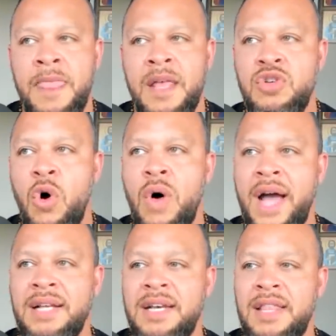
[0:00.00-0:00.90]
This whole
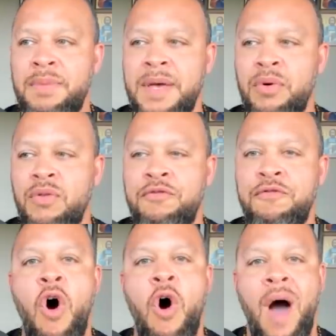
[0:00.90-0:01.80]
idea that people
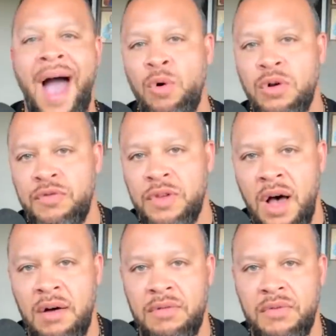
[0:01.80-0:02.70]
fall out of
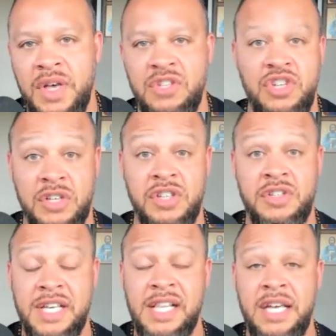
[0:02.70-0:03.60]
love is just as
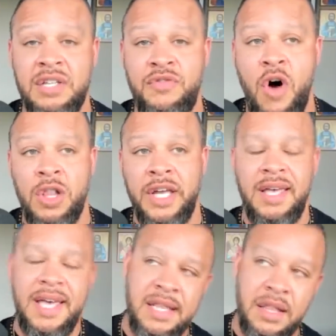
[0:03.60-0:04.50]
silly as
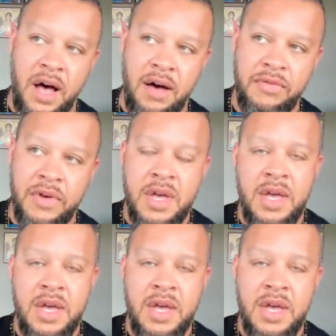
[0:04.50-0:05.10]
falling in love